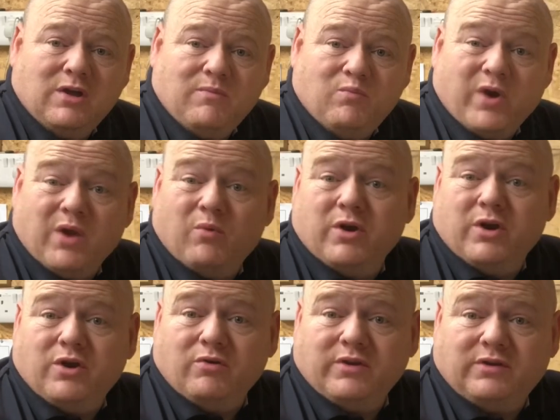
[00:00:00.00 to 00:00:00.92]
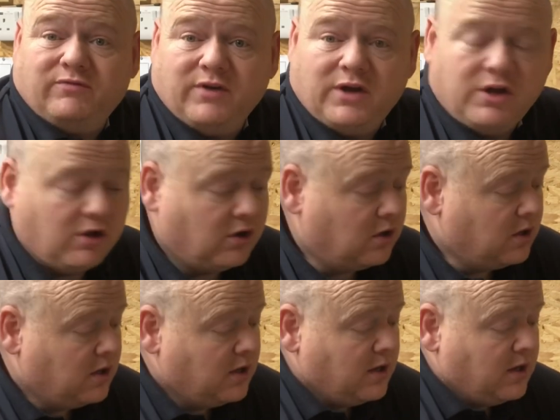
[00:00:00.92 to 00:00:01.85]
when I'm going to do this video.
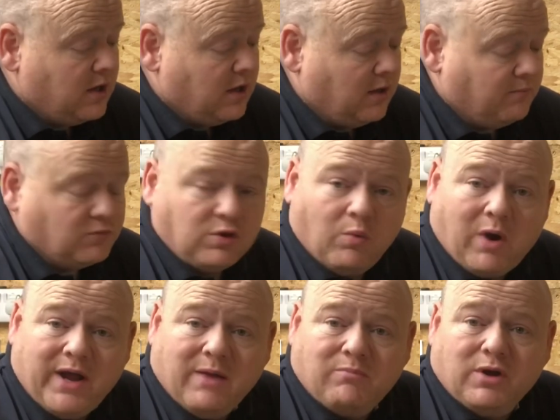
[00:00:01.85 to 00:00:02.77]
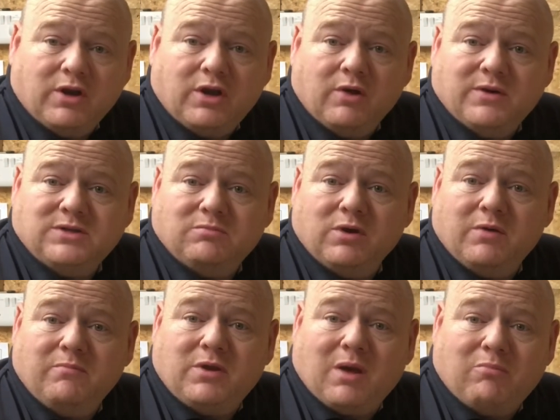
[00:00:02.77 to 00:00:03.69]
So what I am going to do is I'm
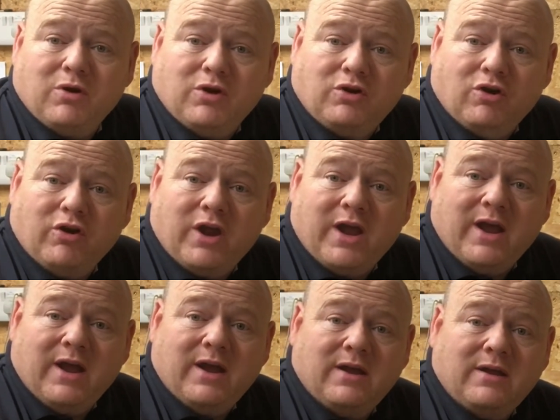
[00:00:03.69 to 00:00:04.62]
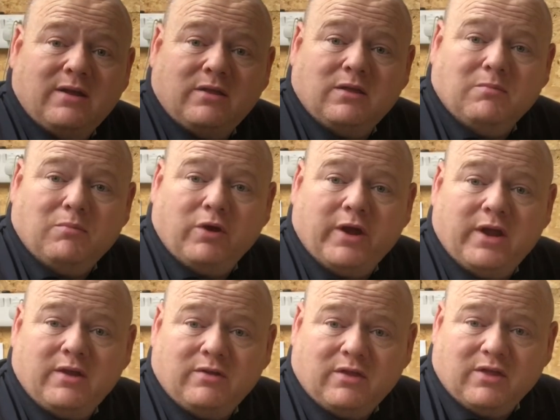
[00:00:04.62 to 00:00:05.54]
going to donate the money
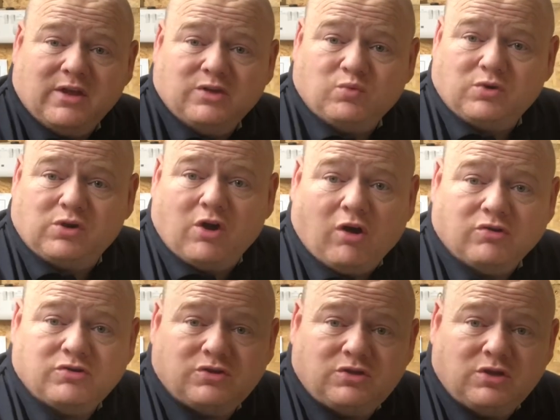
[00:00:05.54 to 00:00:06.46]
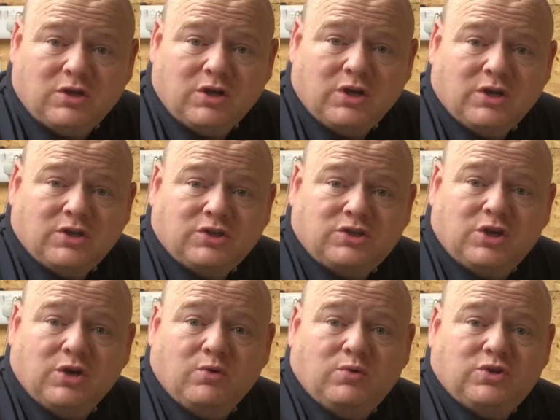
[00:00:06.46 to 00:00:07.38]
that these would cost
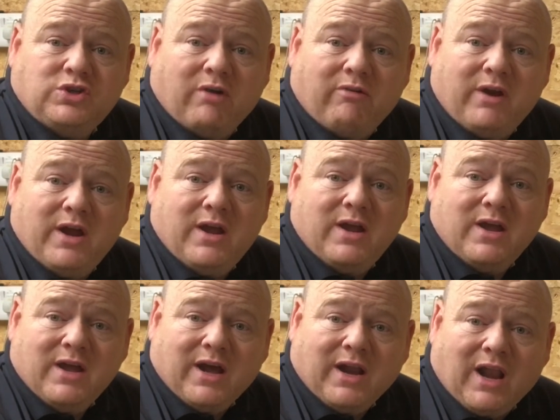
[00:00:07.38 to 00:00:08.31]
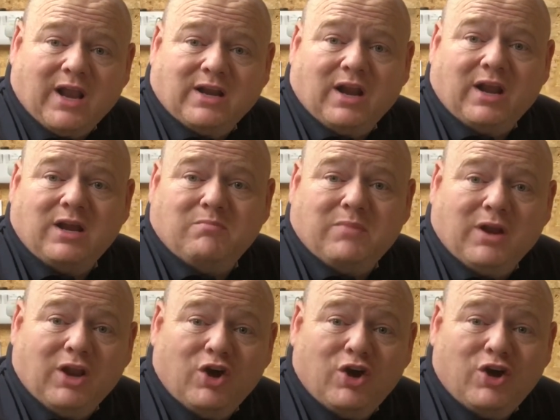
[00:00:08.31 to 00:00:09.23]
to charity, and I'll add a link
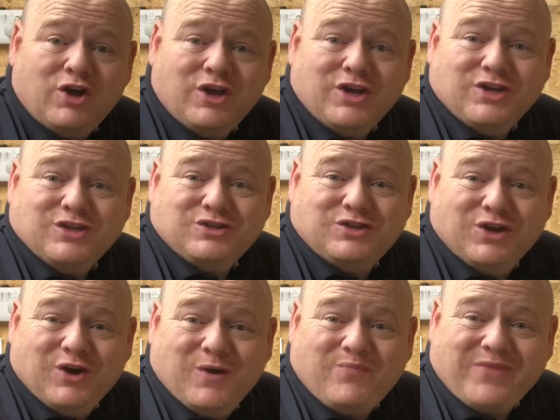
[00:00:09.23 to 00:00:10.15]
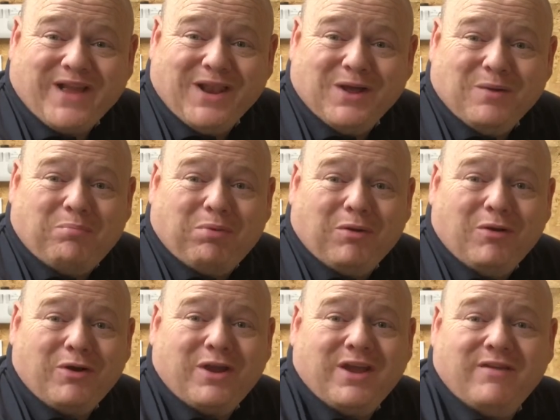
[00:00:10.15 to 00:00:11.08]
below. So a little
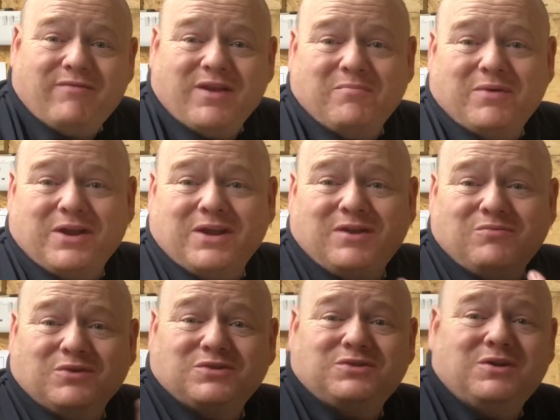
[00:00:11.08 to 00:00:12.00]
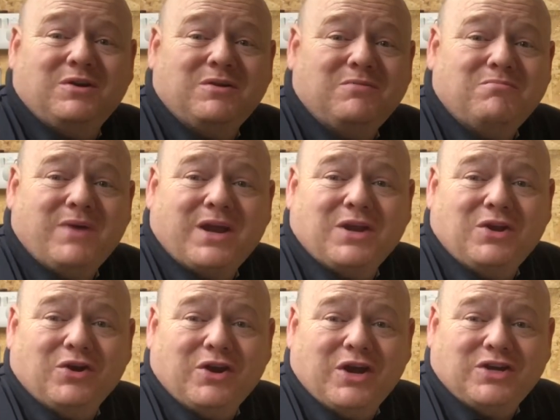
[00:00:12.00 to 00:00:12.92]
plug, if anybody wants to make a
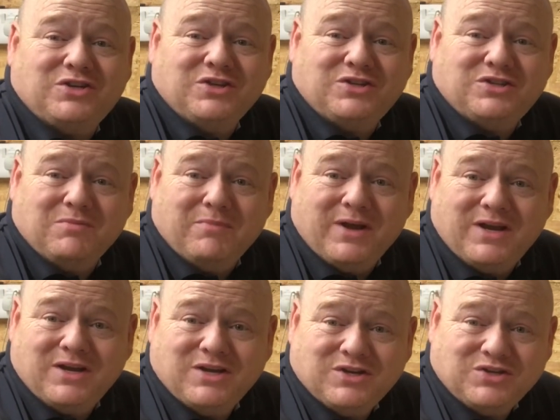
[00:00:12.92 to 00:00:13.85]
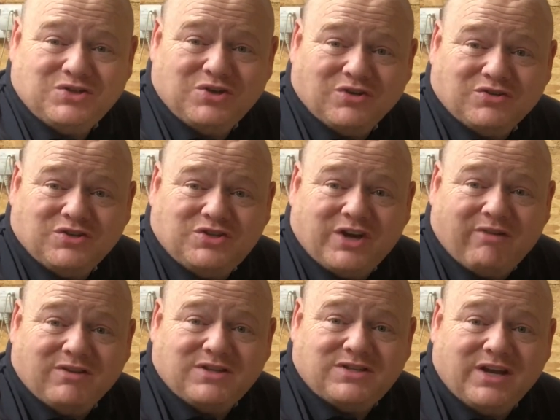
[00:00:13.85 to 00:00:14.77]
donation to my chosen
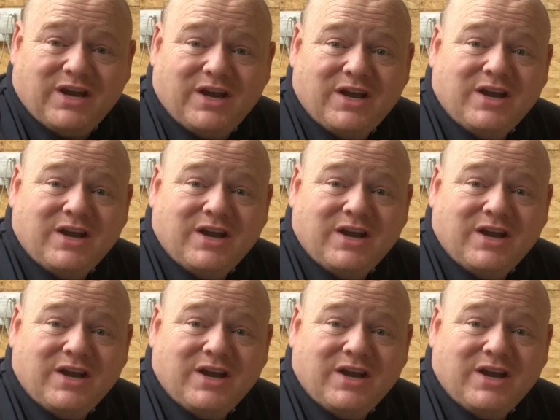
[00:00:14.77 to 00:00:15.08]
charity,